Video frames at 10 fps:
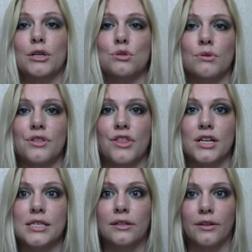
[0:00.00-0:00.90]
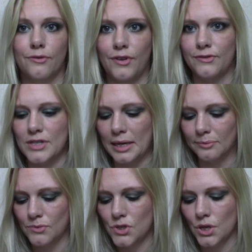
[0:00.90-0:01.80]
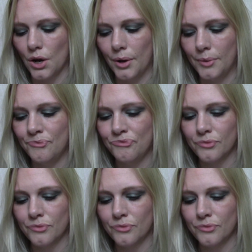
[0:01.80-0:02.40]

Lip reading: which was $39.50. So